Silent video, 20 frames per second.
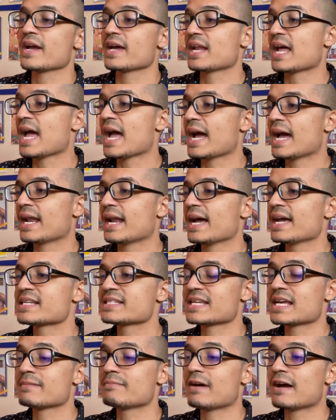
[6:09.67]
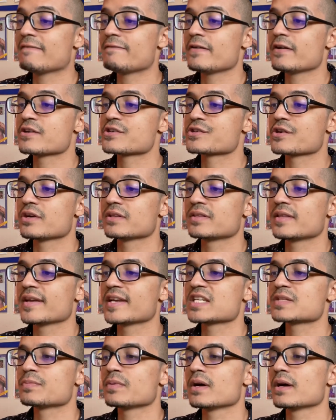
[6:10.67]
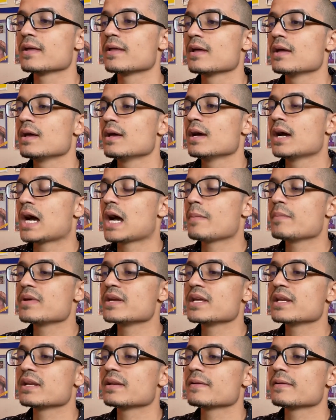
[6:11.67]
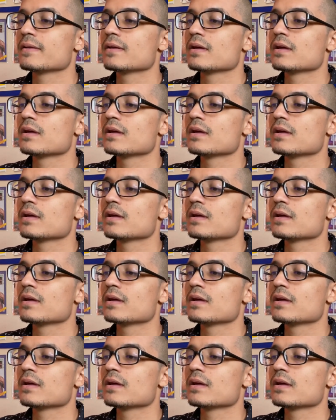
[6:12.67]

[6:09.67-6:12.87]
and I said my fair share of things, but, I mean,